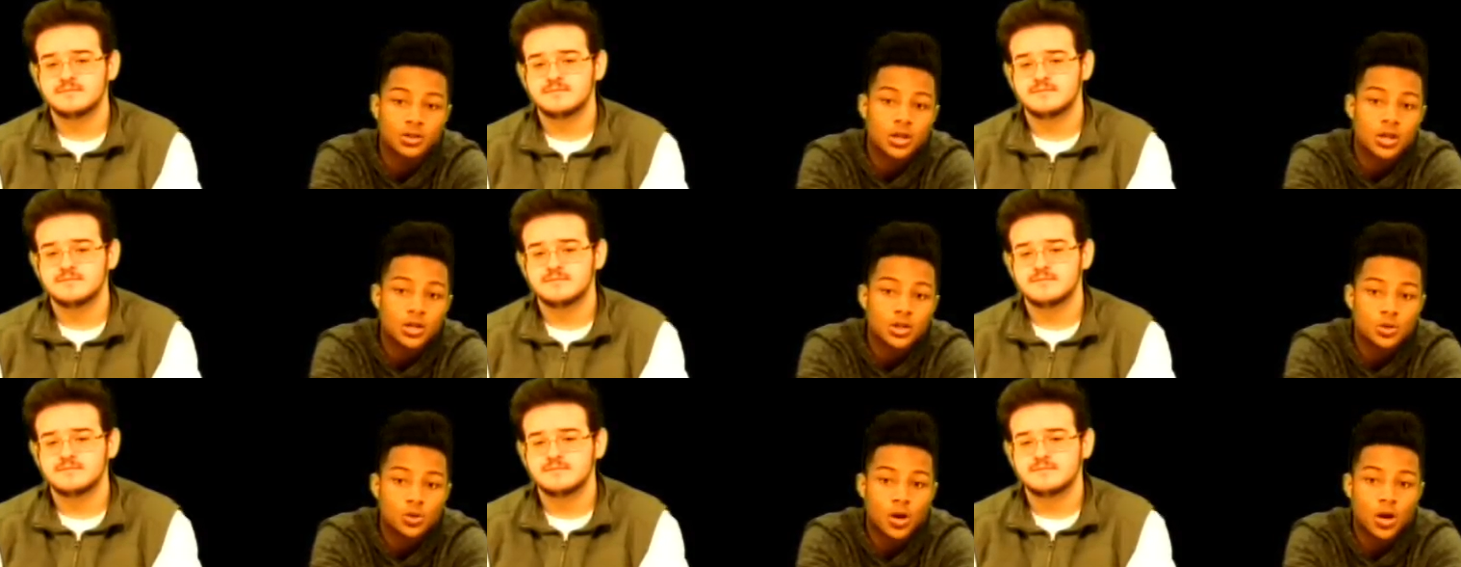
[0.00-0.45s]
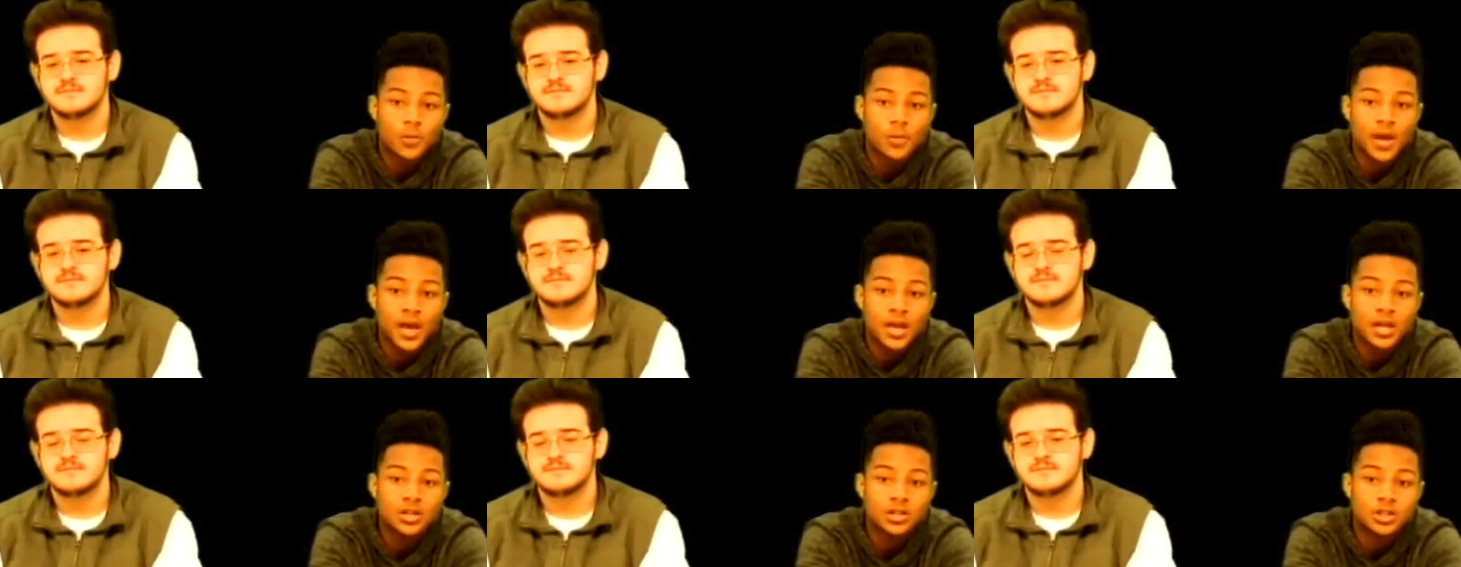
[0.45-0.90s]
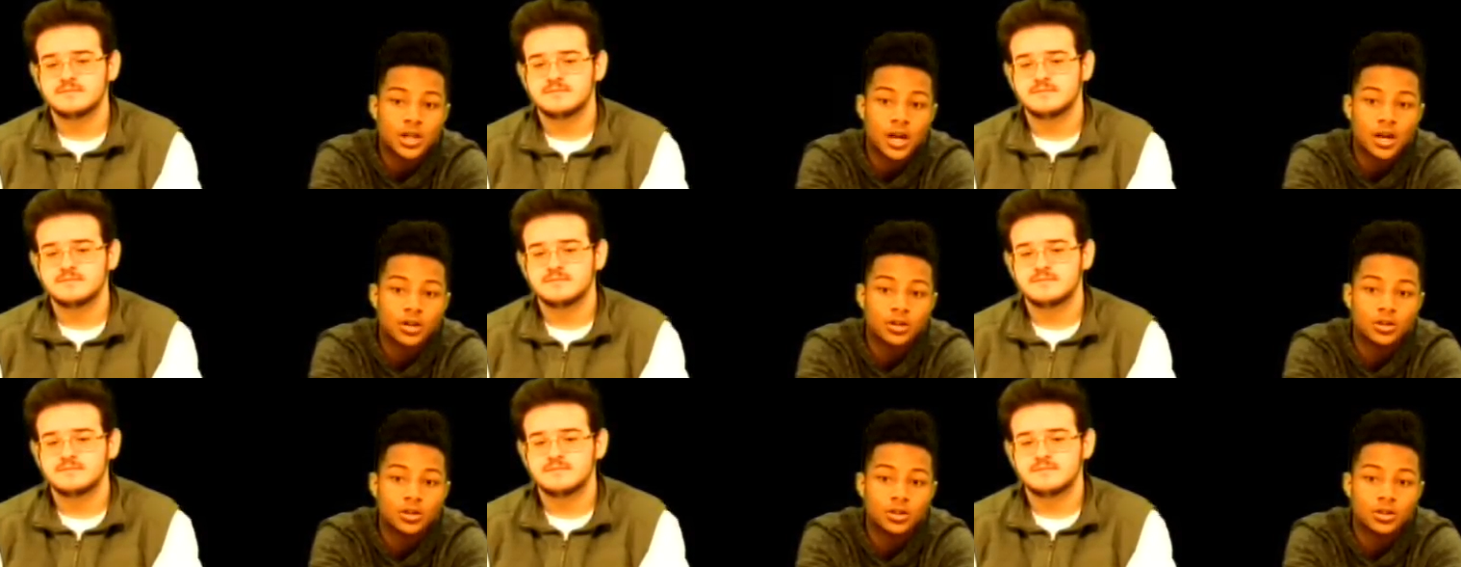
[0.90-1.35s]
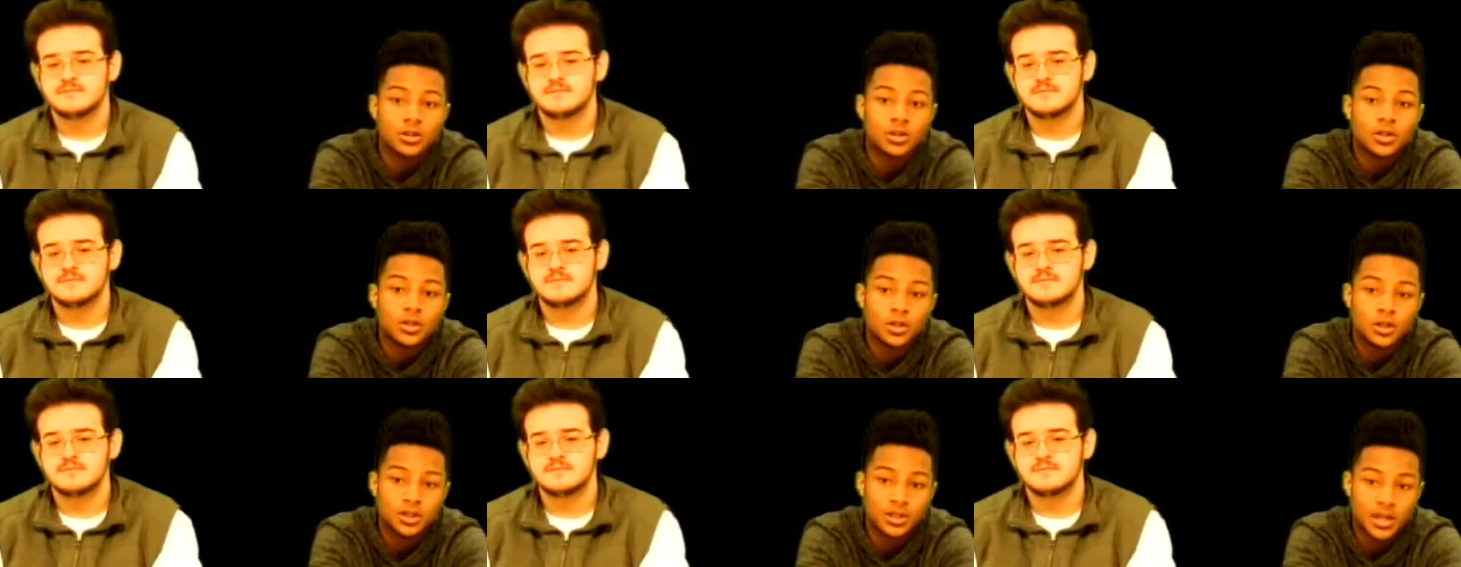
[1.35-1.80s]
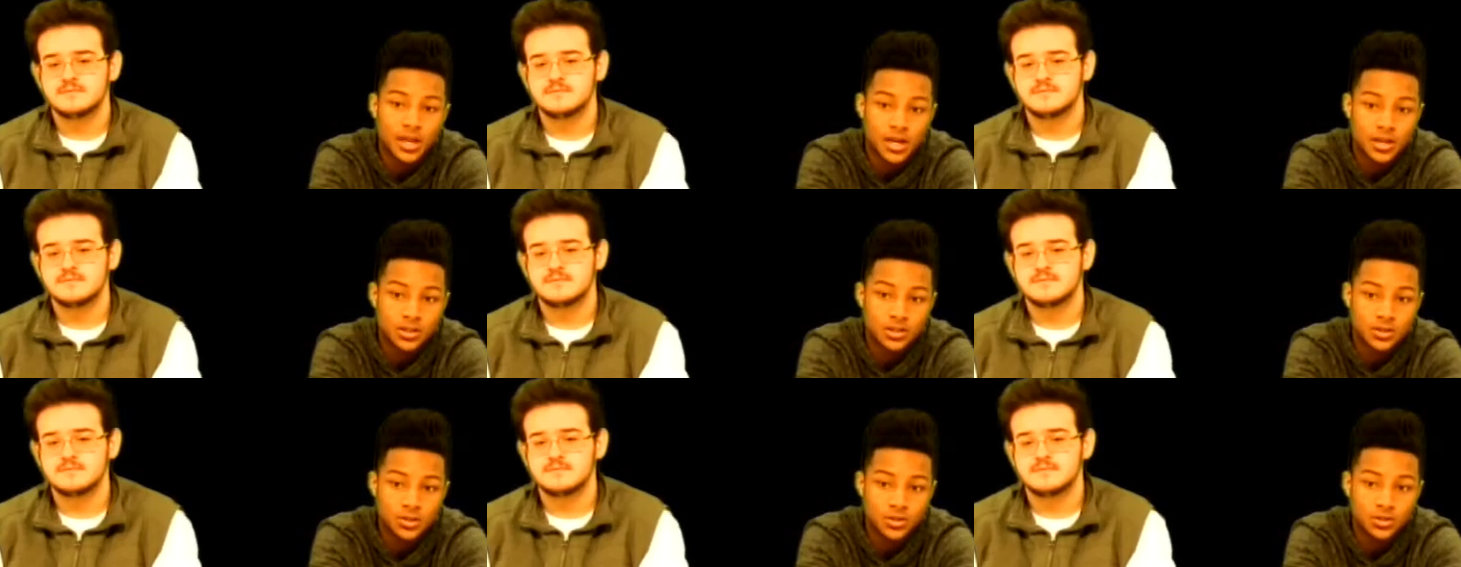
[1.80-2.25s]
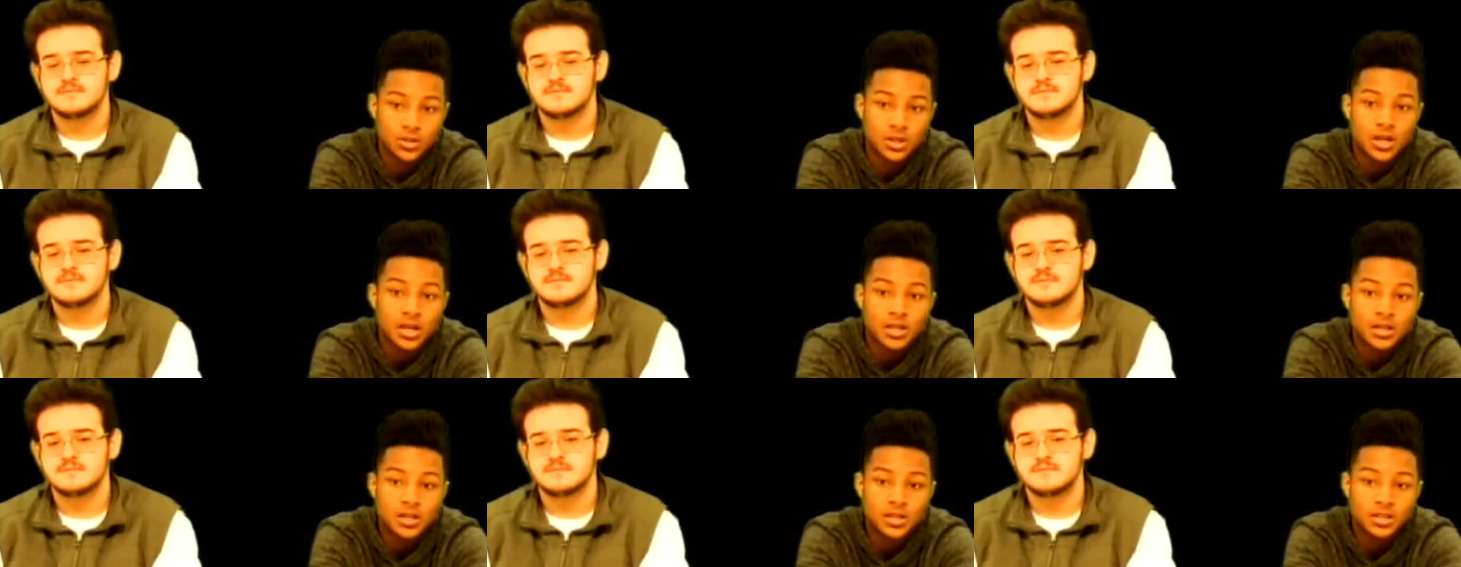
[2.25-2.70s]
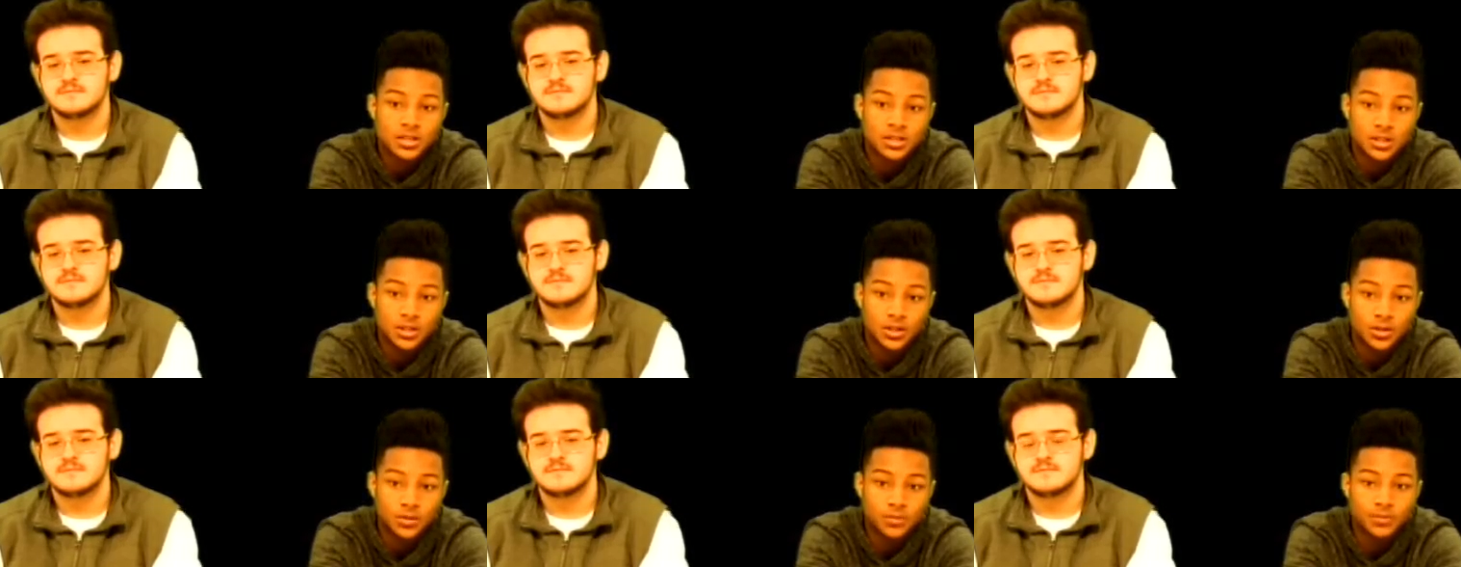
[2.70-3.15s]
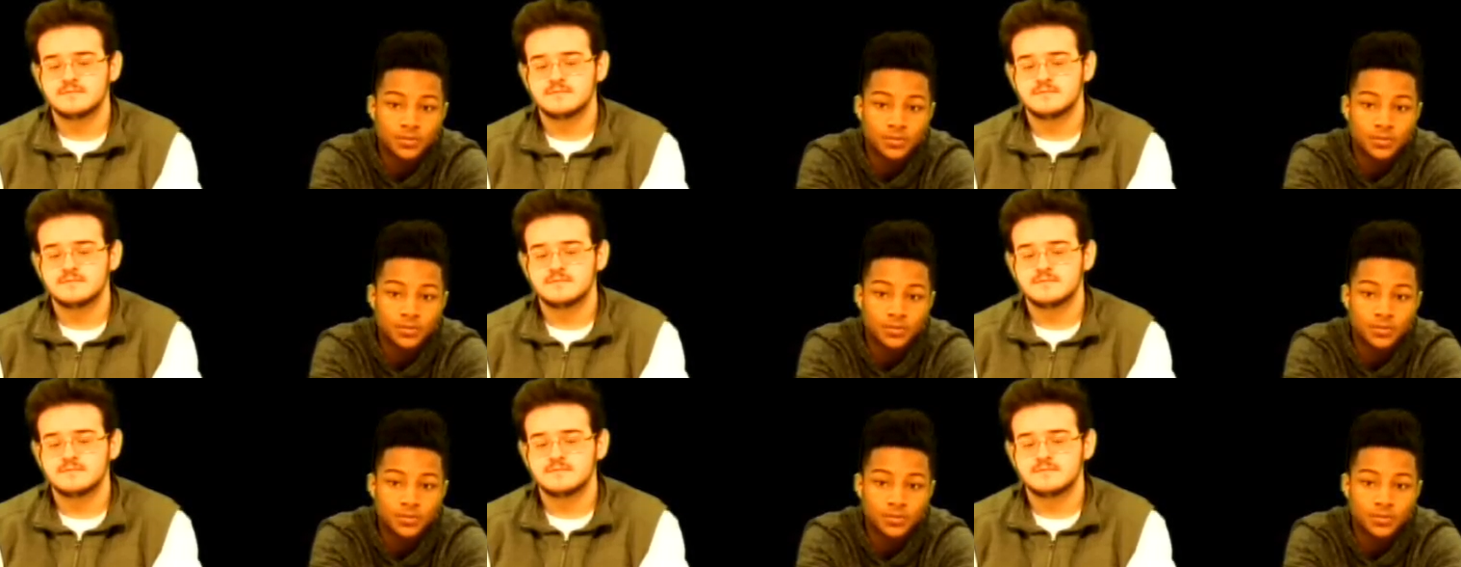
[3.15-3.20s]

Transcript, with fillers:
Speaker 1: to help end childhood cancers this year.